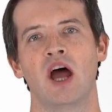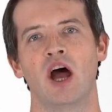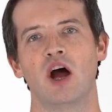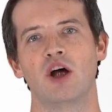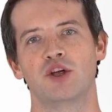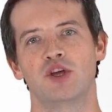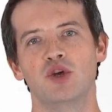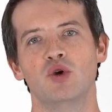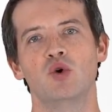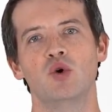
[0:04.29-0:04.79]

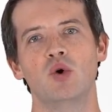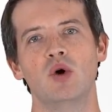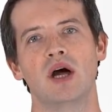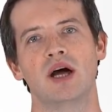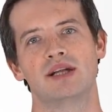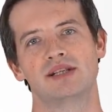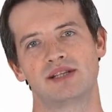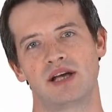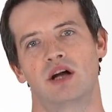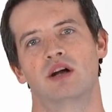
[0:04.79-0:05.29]
Are
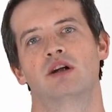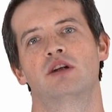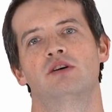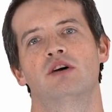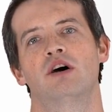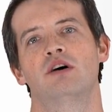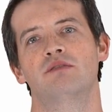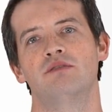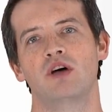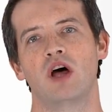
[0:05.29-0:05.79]
you
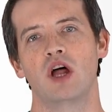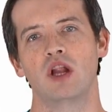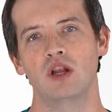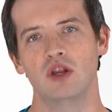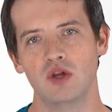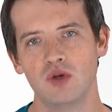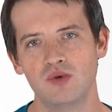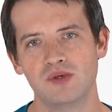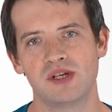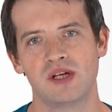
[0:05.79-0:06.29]
tired of
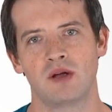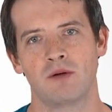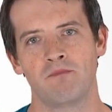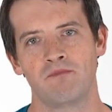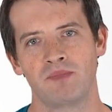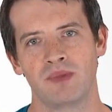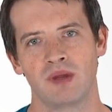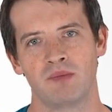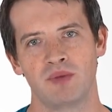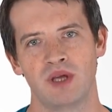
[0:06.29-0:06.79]

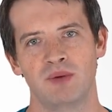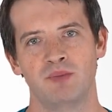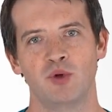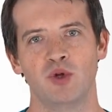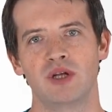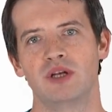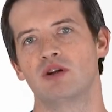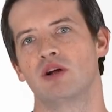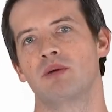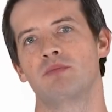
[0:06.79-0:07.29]
losing
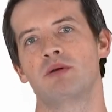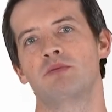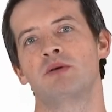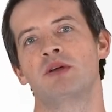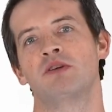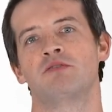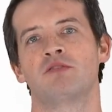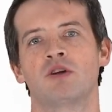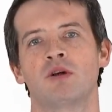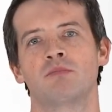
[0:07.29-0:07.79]
people in your M E
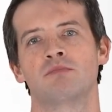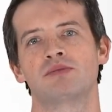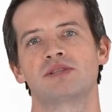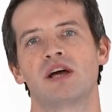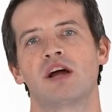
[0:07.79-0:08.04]
P firm?